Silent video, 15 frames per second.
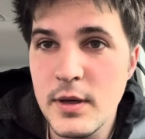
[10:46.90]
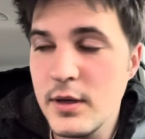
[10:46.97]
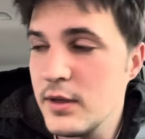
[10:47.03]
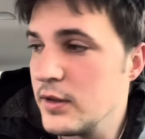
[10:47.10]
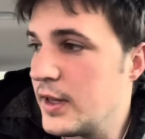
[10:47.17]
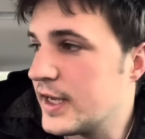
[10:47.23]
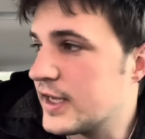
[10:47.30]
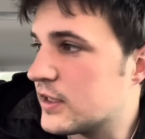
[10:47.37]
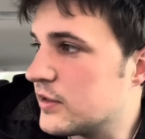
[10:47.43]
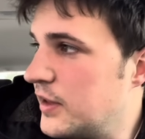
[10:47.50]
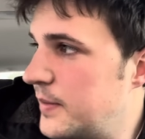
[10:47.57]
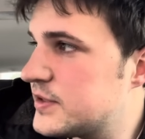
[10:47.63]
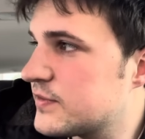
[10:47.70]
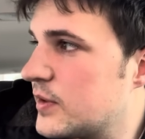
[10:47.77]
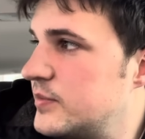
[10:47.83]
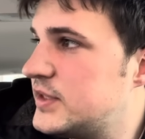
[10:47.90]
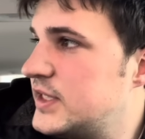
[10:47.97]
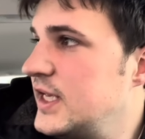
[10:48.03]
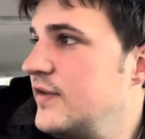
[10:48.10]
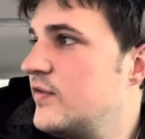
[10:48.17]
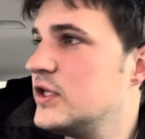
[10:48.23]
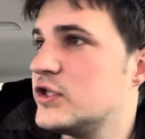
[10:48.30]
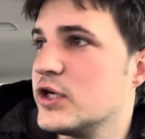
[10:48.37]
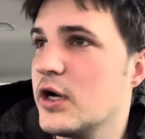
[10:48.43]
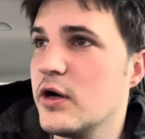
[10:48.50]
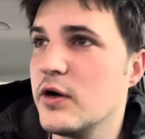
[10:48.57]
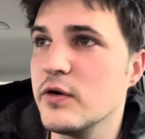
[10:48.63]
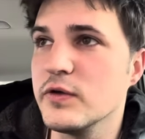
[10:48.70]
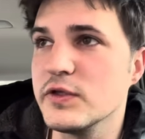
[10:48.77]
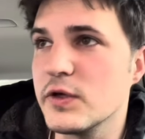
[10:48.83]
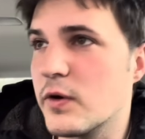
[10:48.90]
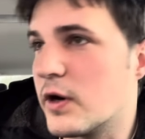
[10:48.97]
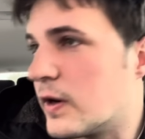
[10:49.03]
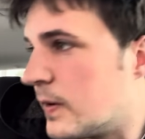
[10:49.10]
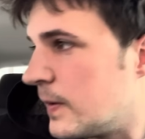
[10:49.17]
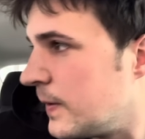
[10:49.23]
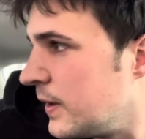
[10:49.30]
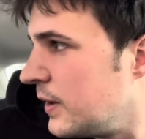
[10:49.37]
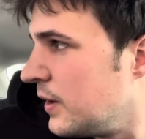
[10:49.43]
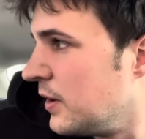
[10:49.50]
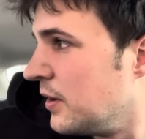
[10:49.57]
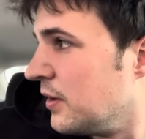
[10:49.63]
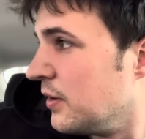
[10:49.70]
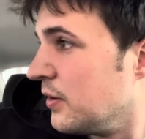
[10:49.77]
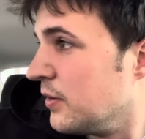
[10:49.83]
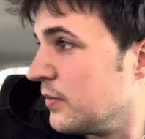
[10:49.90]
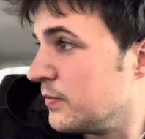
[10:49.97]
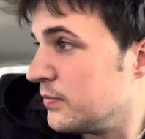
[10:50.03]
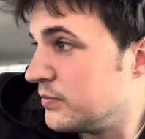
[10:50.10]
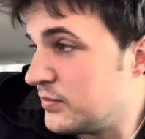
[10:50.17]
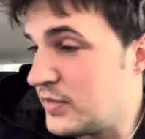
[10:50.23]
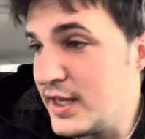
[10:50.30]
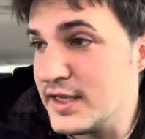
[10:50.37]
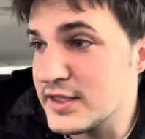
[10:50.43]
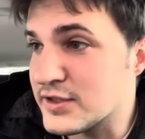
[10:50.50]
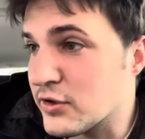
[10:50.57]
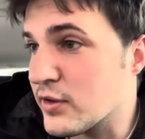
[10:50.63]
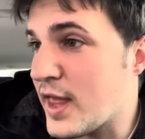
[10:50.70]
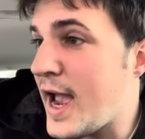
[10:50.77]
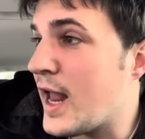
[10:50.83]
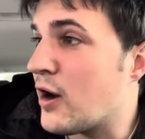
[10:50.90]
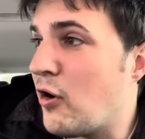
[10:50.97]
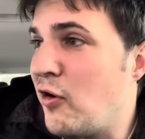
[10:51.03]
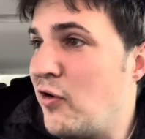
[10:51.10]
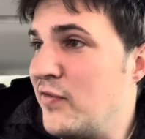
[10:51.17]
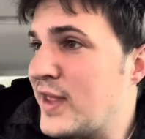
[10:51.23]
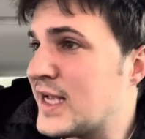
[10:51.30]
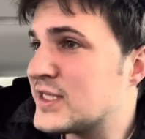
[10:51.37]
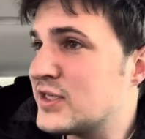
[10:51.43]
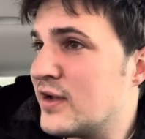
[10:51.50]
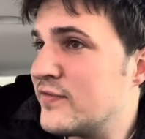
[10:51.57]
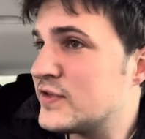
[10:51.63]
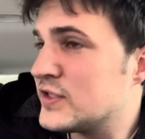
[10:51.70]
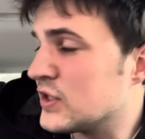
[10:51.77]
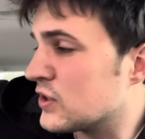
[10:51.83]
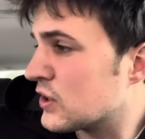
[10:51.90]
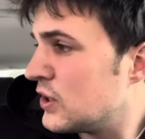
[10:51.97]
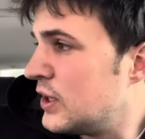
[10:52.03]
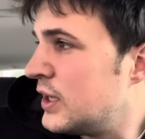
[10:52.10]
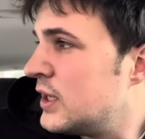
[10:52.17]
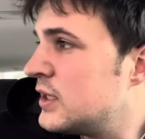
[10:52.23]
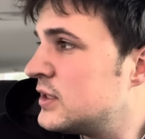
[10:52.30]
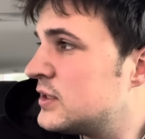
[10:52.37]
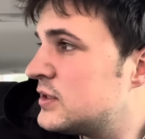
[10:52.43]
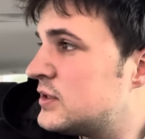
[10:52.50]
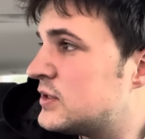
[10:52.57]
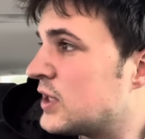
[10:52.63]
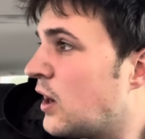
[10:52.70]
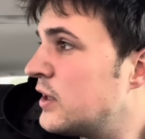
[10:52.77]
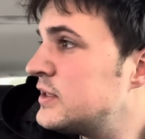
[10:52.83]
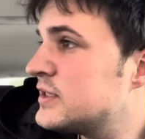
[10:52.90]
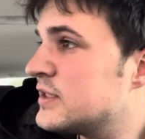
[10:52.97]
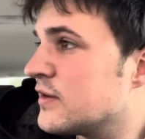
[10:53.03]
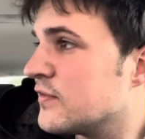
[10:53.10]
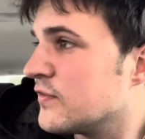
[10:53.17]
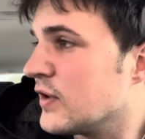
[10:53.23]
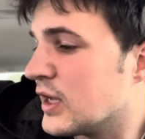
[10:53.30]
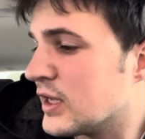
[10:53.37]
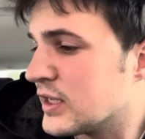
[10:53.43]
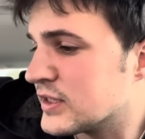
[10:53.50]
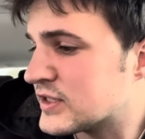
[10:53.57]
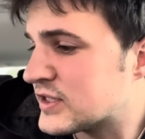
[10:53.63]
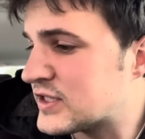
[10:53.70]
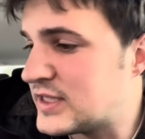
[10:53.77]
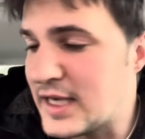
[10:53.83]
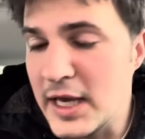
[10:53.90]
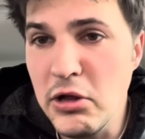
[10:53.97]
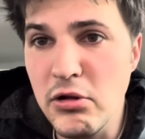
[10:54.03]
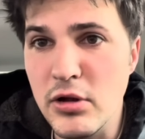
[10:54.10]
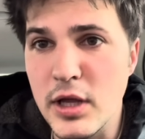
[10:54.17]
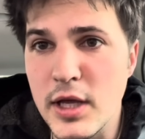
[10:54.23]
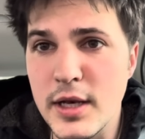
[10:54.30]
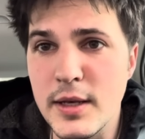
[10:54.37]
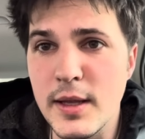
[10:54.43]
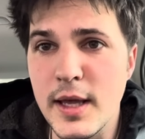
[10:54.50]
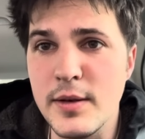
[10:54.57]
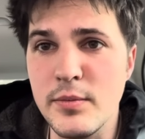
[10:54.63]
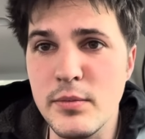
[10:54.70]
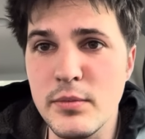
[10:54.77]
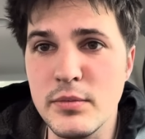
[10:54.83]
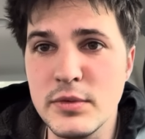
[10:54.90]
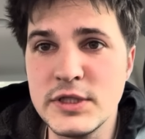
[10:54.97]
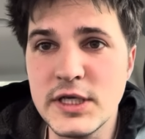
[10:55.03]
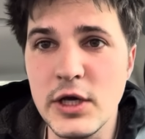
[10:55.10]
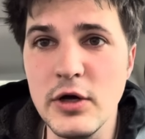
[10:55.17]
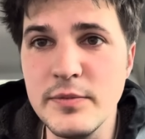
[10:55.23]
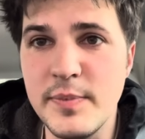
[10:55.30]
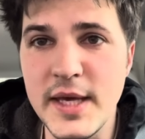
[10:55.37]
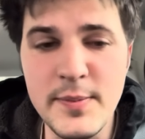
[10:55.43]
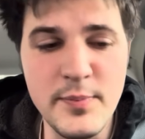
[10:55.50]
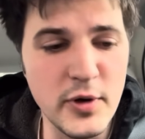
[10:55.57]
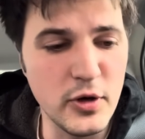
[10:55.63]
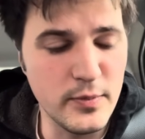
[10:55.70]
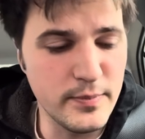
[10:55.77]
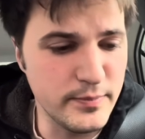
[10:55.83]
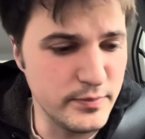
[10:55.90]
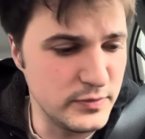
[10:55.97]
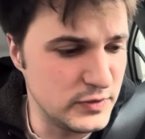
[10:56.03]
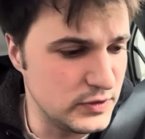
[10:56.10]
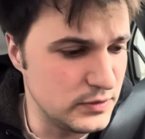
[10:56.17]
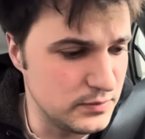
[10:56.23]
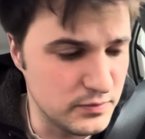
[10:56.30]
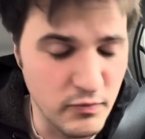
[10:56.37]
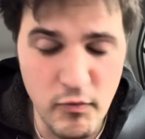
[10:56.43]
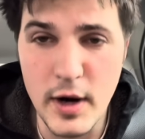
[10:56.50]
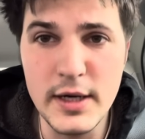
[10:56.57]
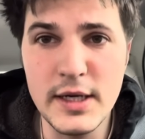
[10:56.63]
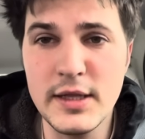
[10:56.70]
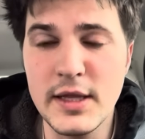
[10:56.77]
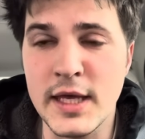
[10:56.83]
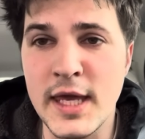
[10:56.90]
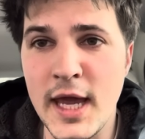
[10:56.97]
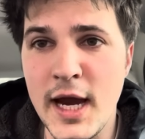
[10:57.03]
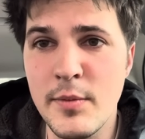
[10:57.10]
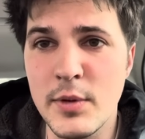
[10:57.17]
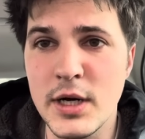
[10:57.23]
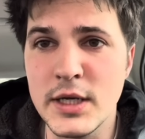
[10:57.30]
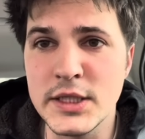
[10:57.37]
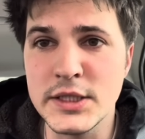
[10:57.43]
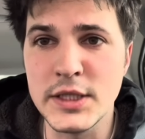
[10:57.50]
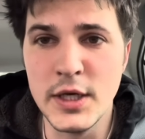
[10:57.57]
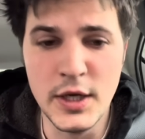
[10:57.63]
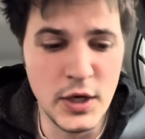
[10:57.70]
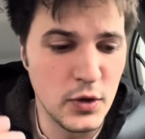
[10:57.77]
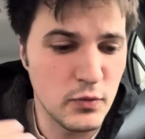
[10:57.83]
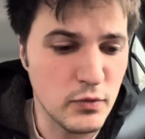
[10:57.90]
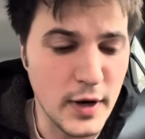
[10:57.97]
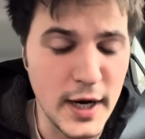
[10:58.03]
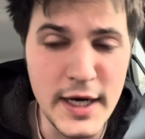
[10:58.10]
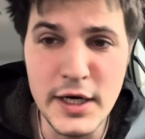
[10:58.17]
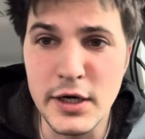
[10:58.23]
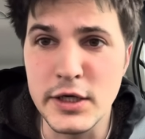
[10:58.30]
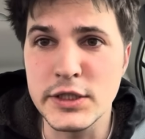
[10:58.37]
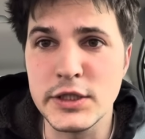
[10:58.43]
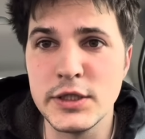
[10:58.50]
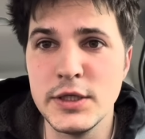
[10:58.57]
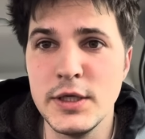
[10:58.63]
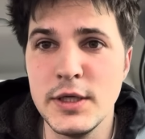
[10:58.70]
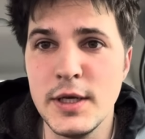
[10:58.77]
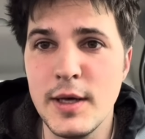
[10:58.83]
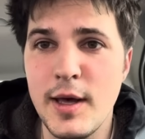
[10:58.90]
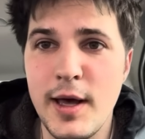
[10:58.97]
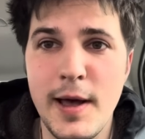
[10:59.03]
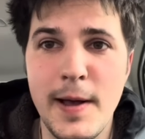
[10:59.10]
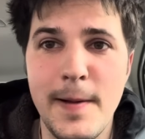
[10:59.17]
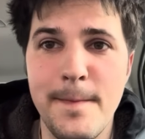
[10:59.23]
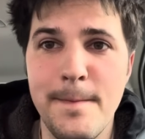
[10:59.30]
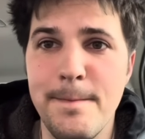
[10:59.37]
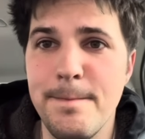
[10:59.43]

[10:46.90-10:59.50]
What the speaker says: Like clips from TV shows or this or that. All that stuff took tons of skill and skilled people running the cameras, writers, all